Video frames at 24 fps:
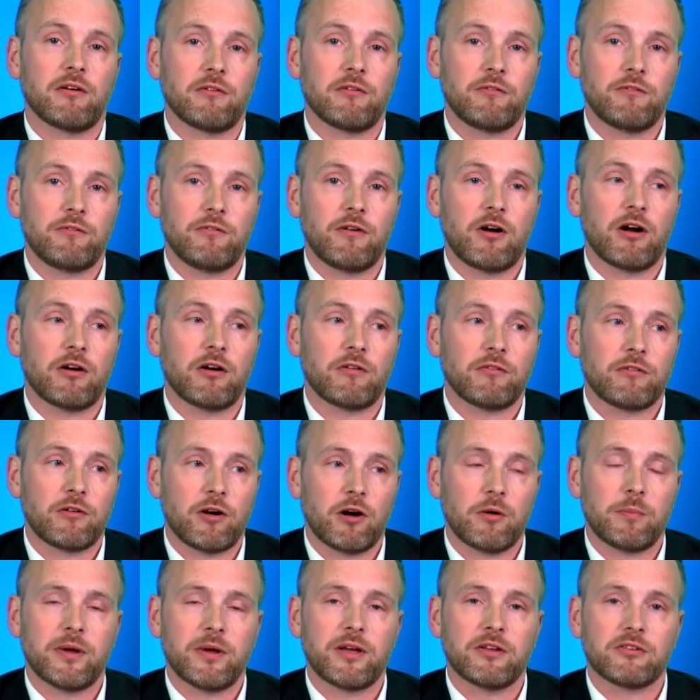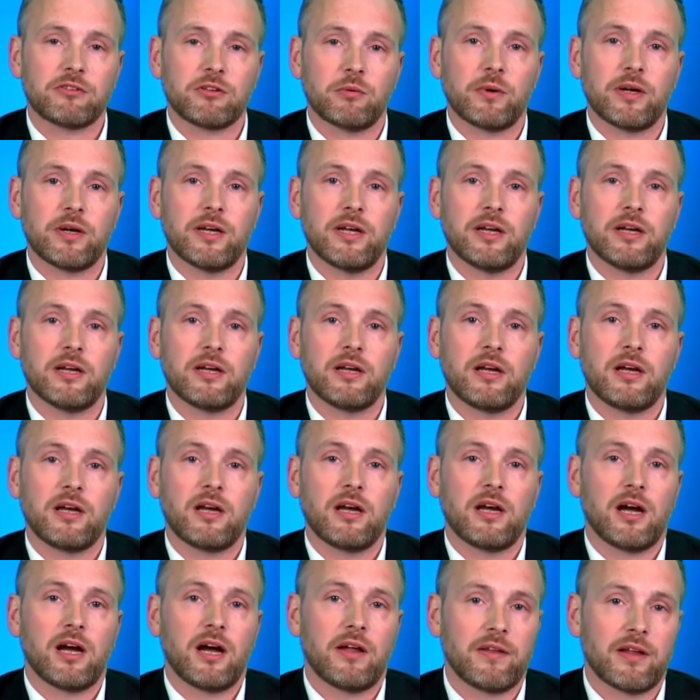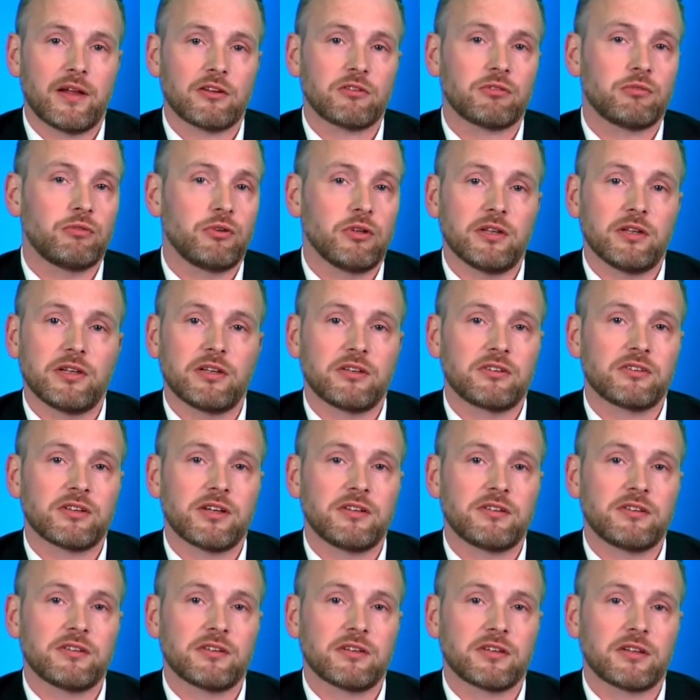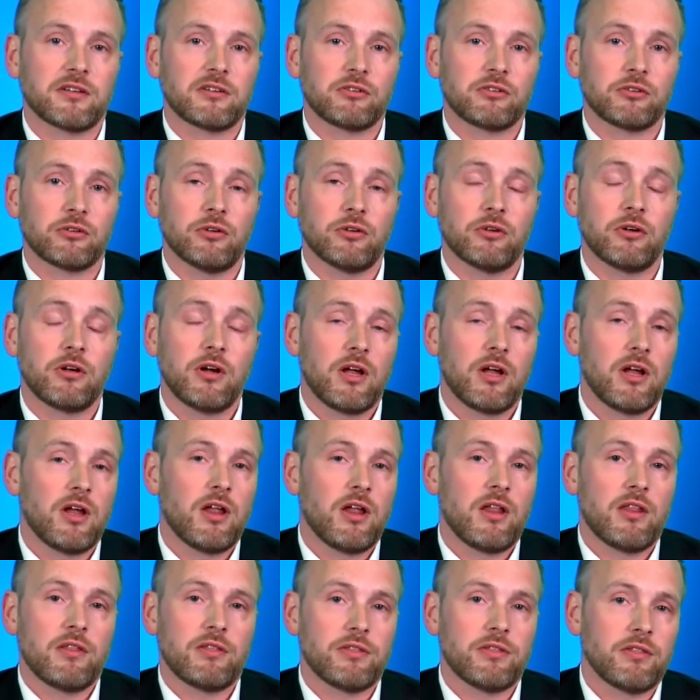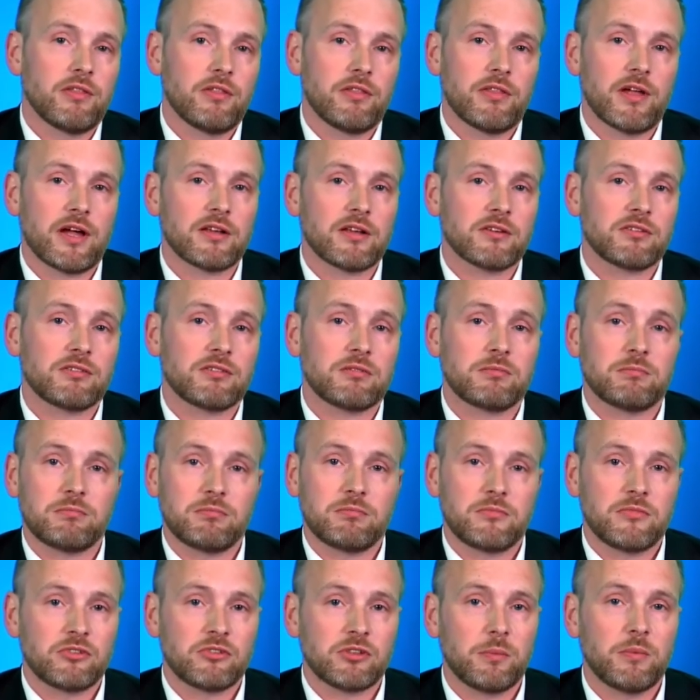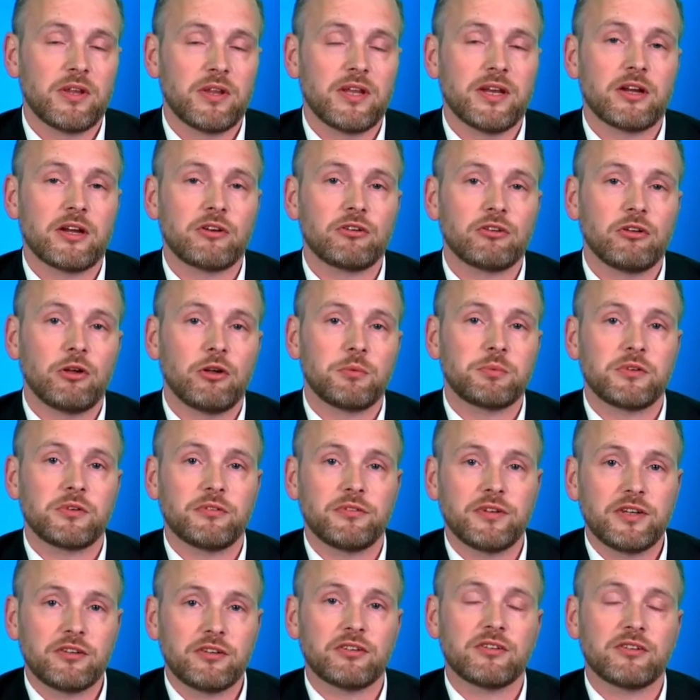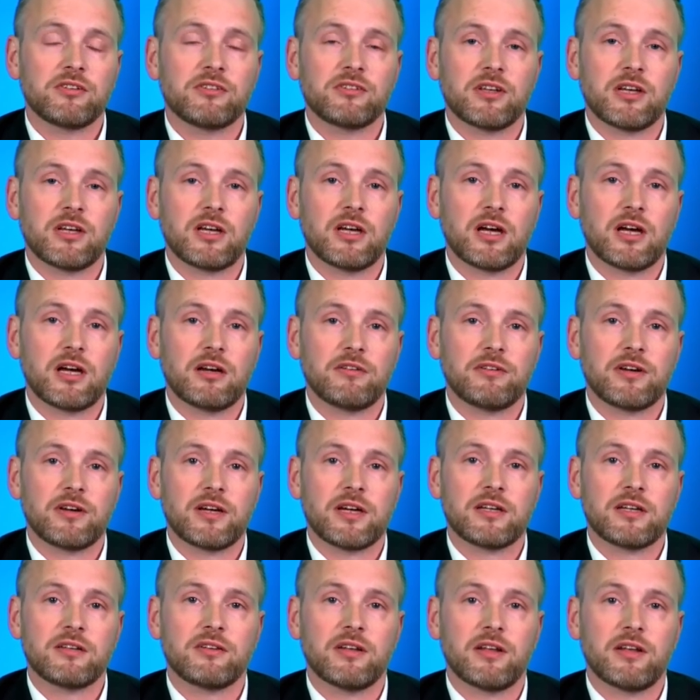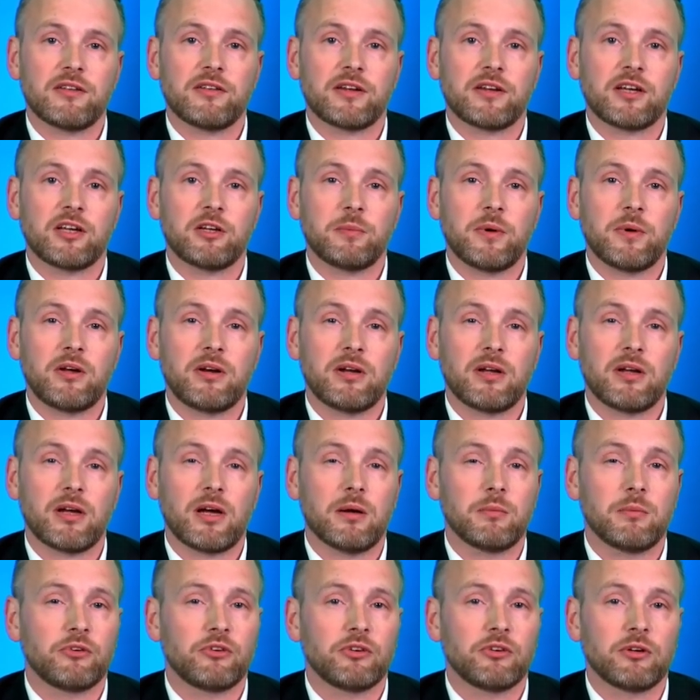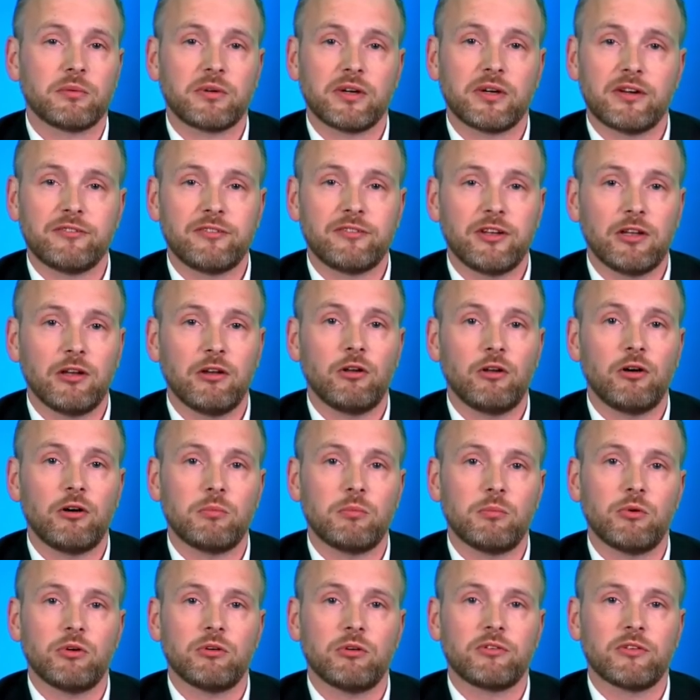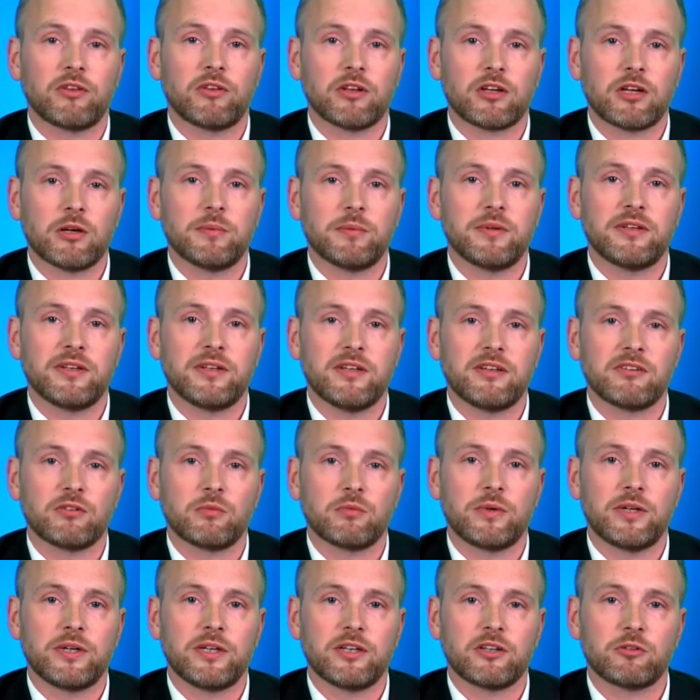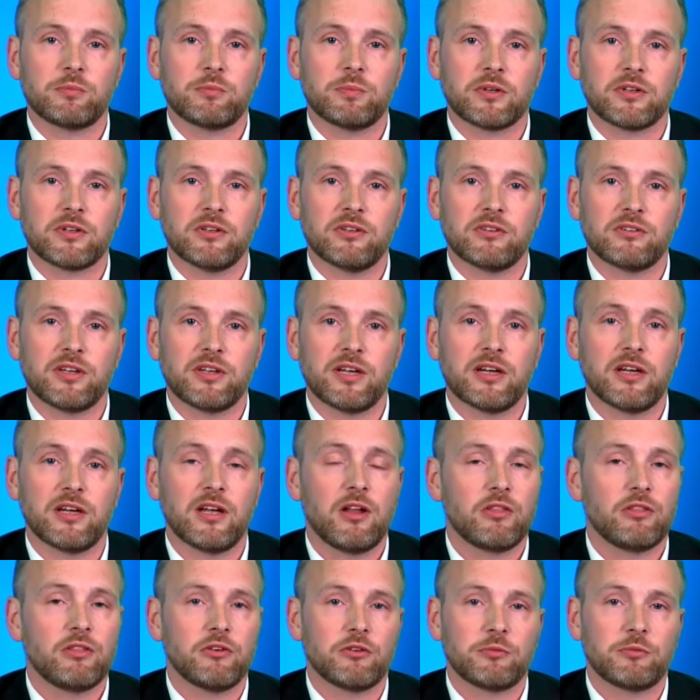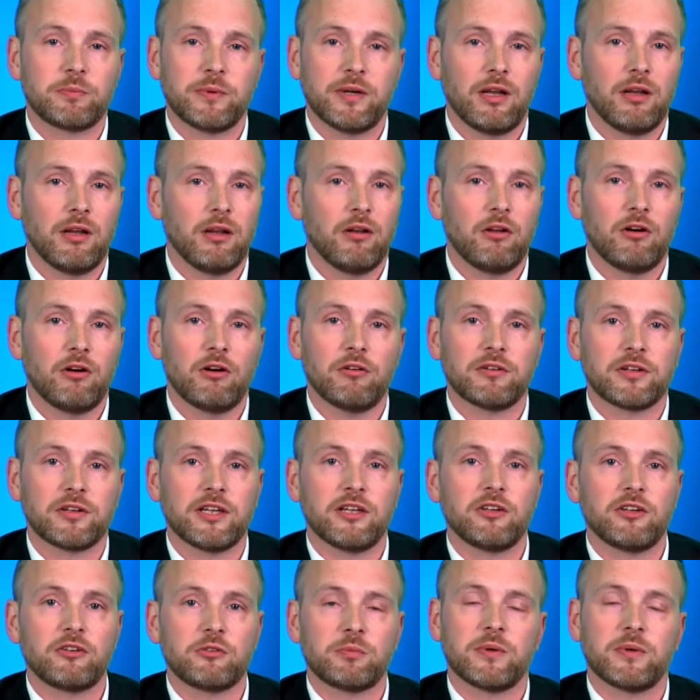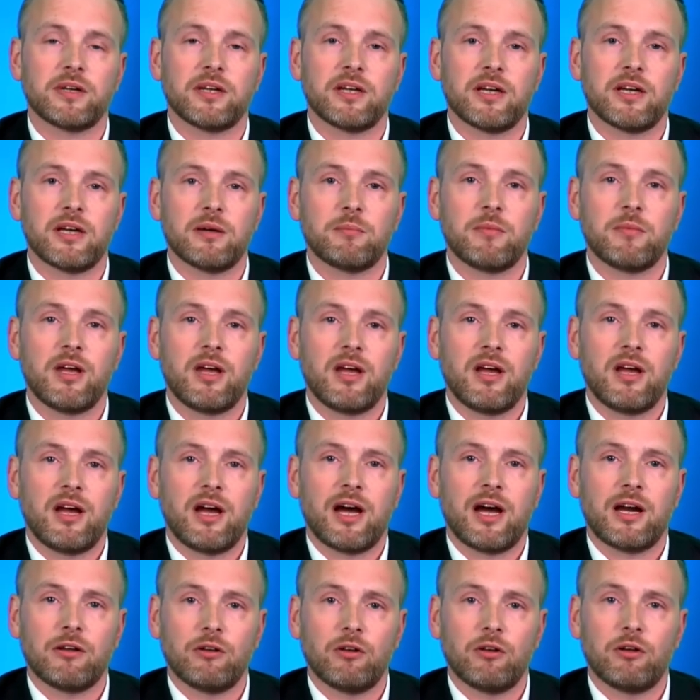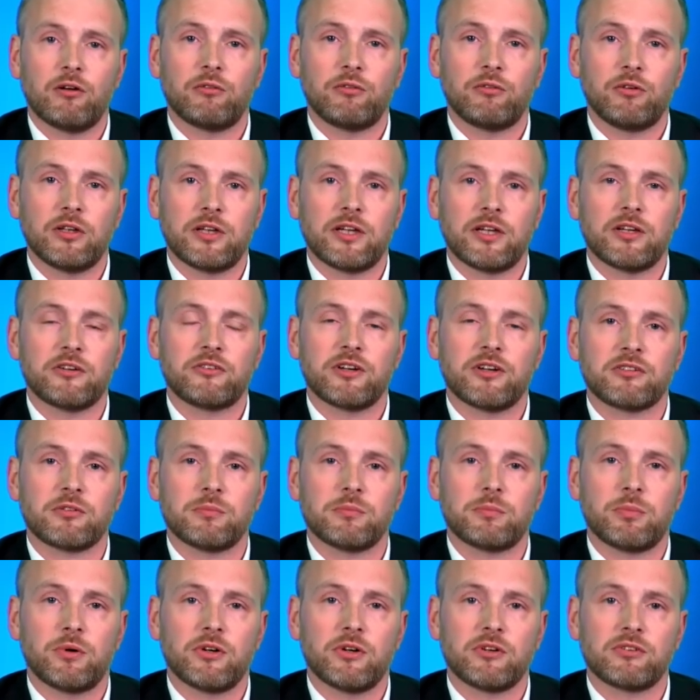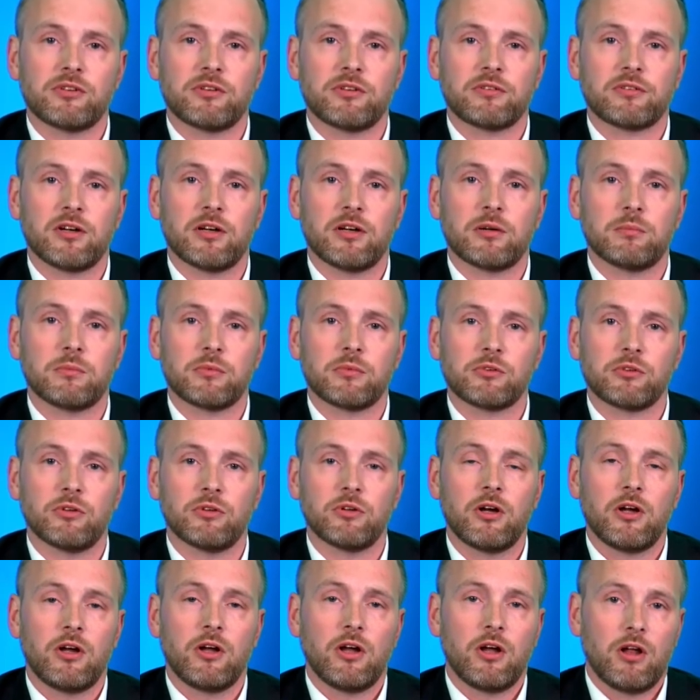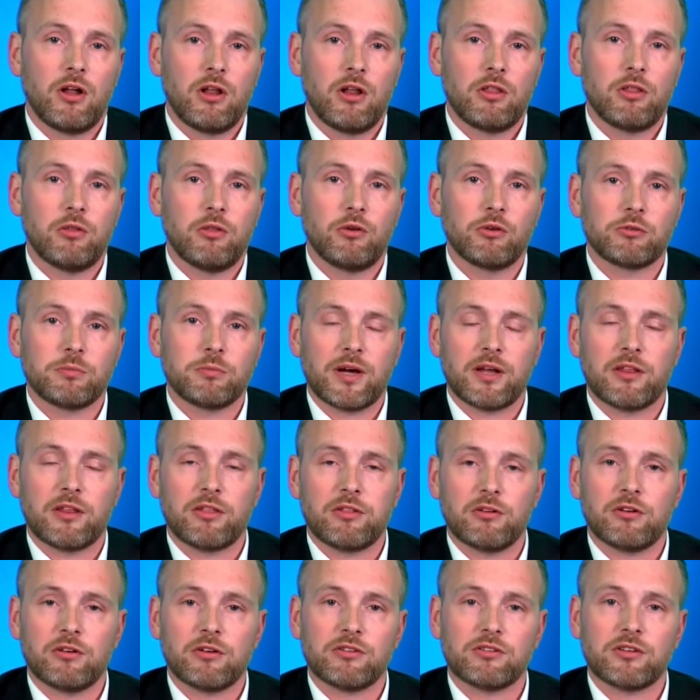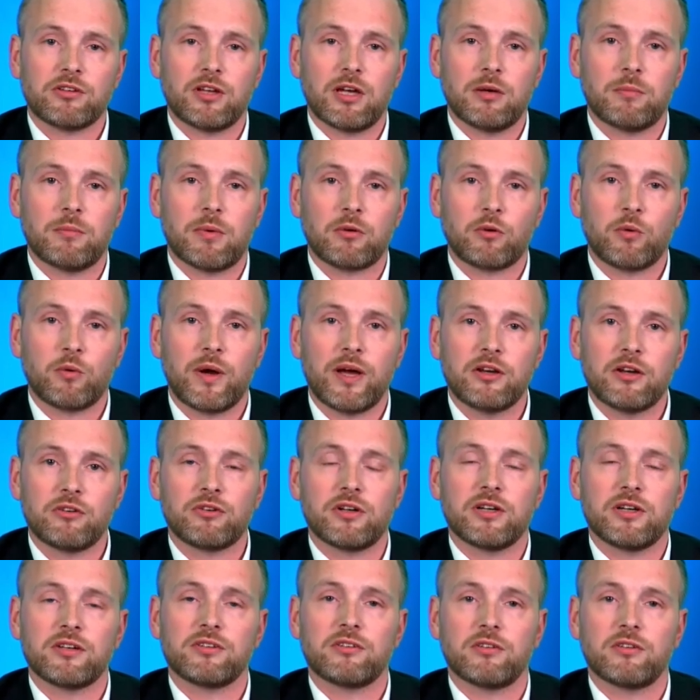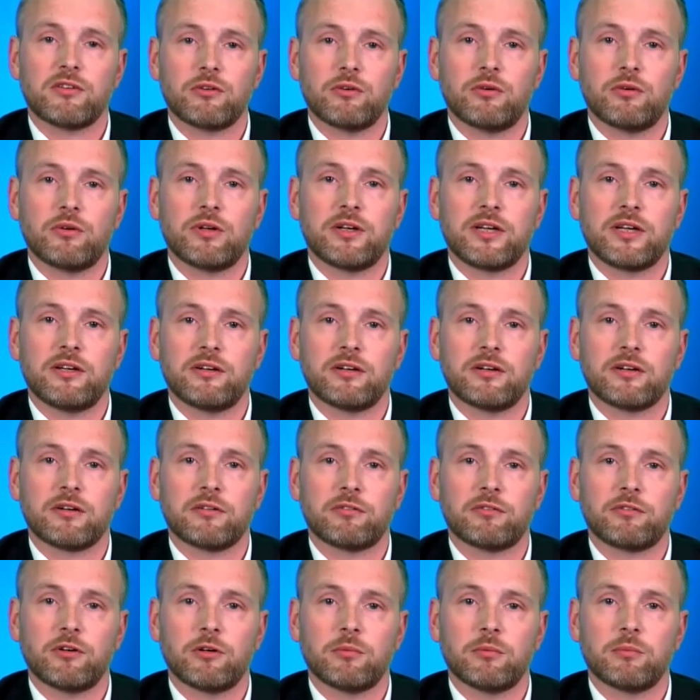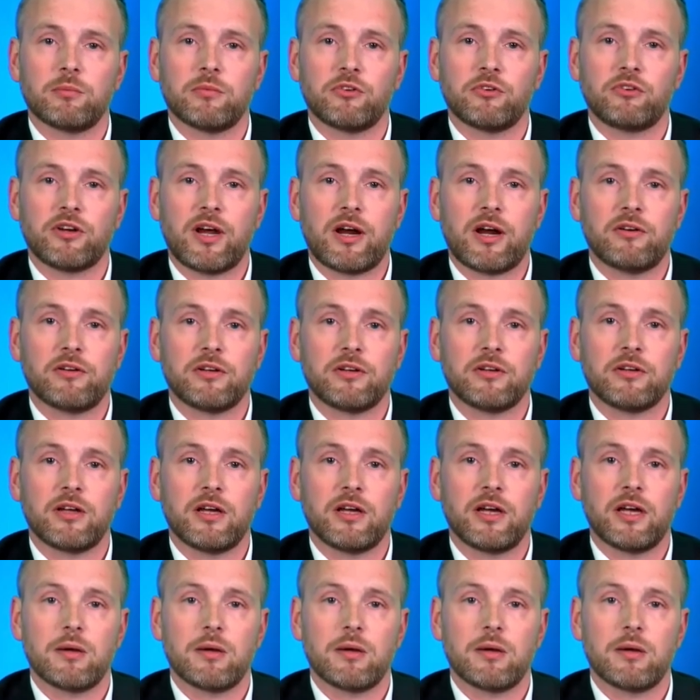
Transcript: a far, far better way. And that's really exciting. So that's some of the initial observations I've had thinking about it. I'm sure I'm going to have a lot more over the coming days and weeks because, there's been a lot of engagement and a lot of really interesting points that have come. So those are my thoughts. I'm quite interested, though, in hearing from Sharon,